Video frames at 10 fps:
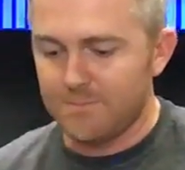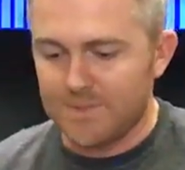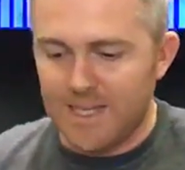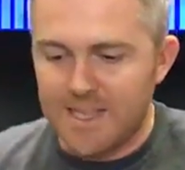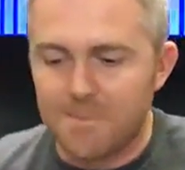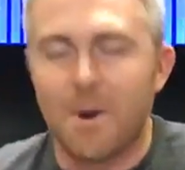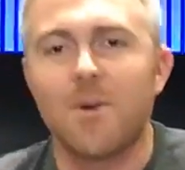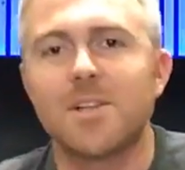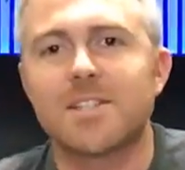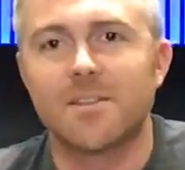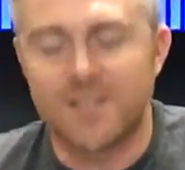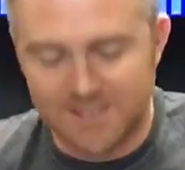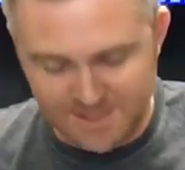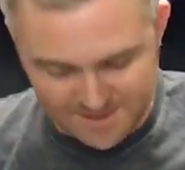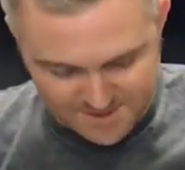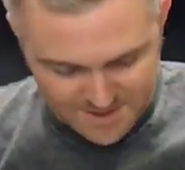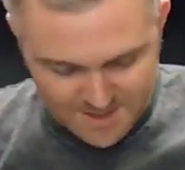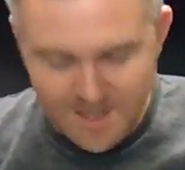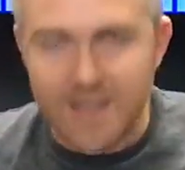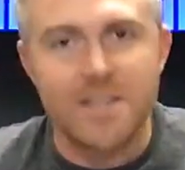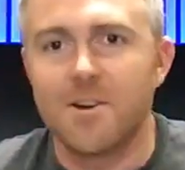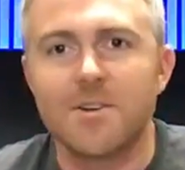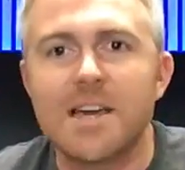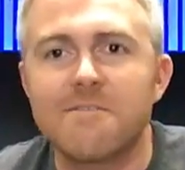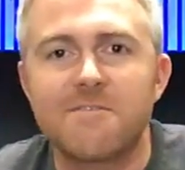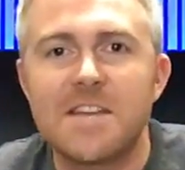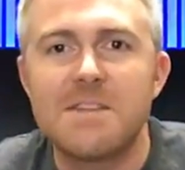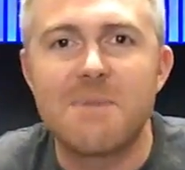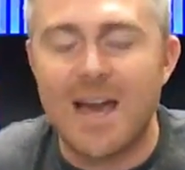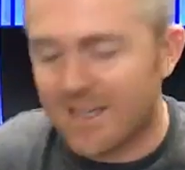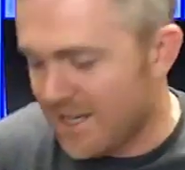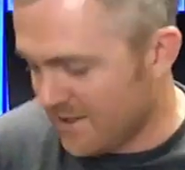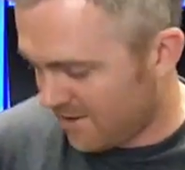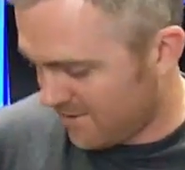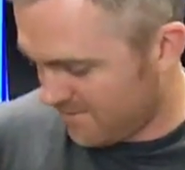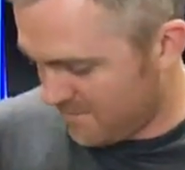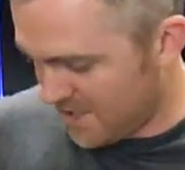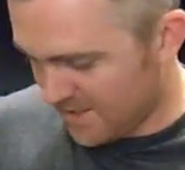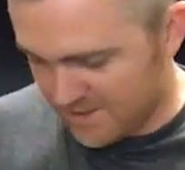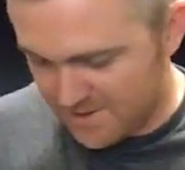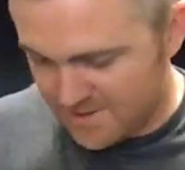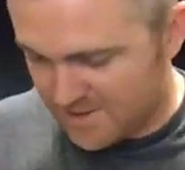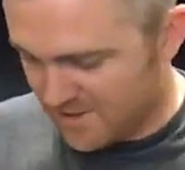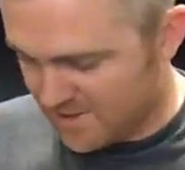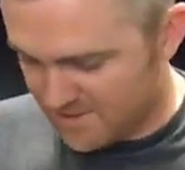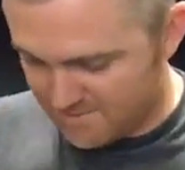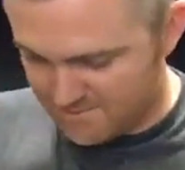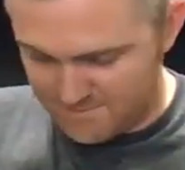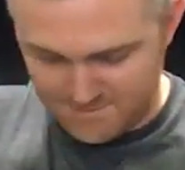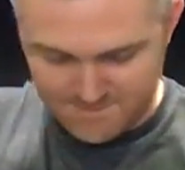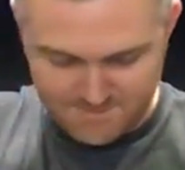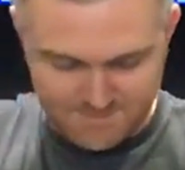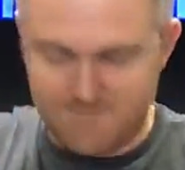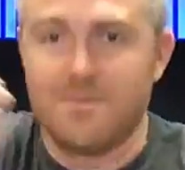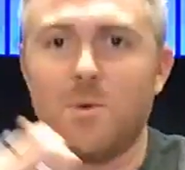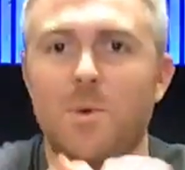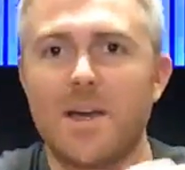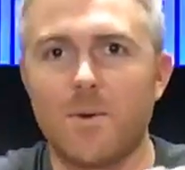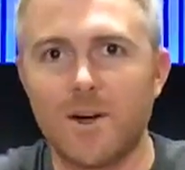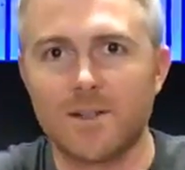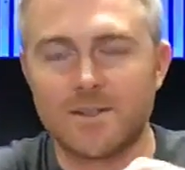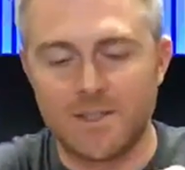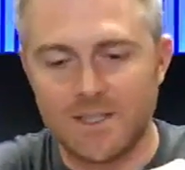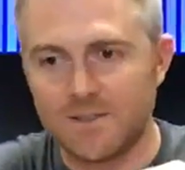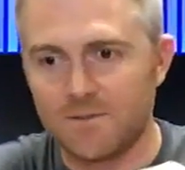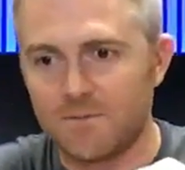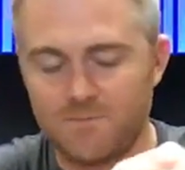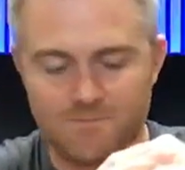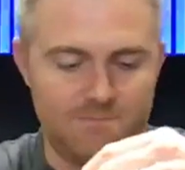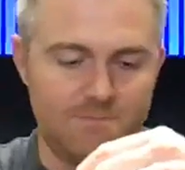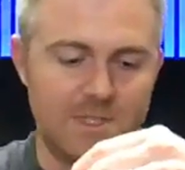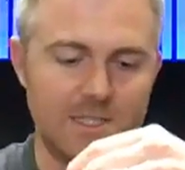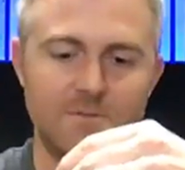And the bonus of this is you don't get feedback either because it's just the way it works. It doesn't doesn't